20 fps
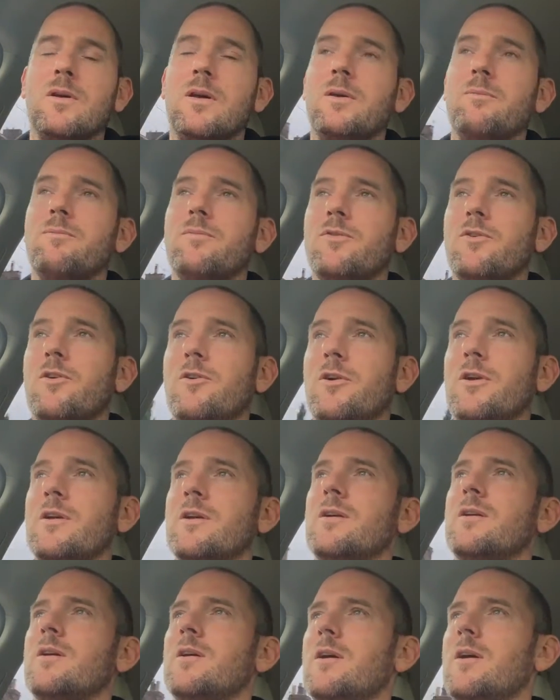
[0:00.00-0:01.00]
I'm sorry.
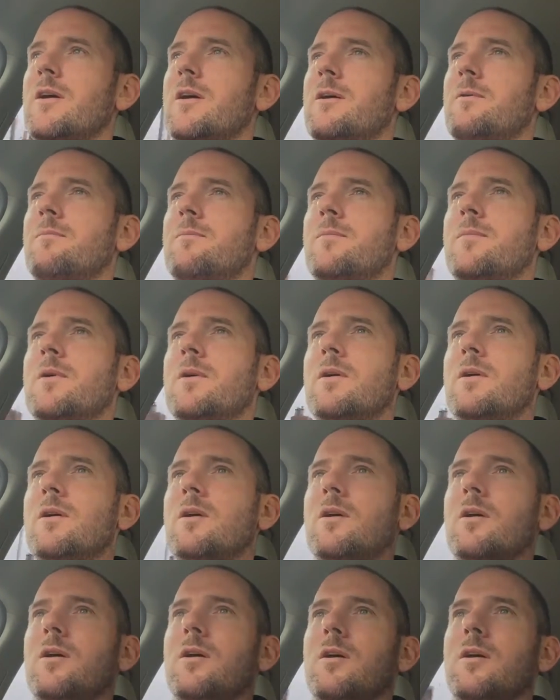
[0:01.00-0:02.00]

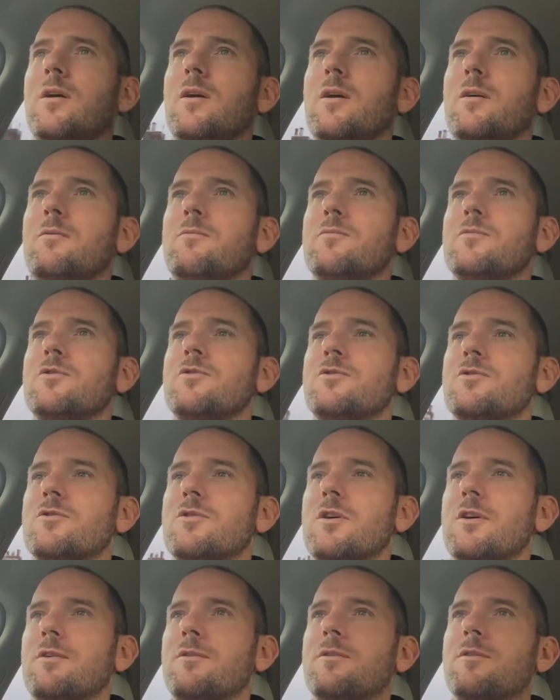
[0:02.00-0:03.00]
Um, just
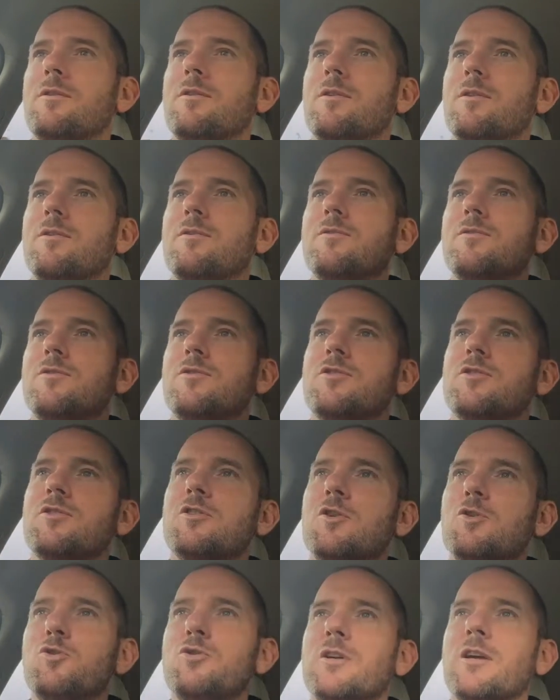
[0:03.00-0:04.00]
uh,
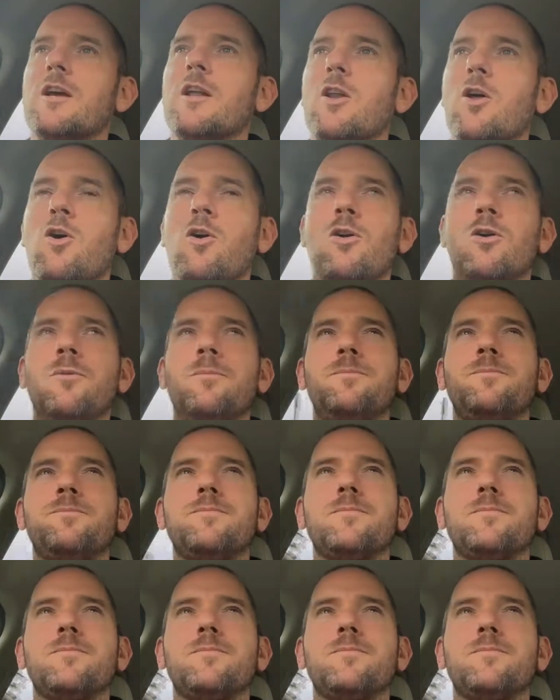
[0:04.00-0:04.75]
scooting along.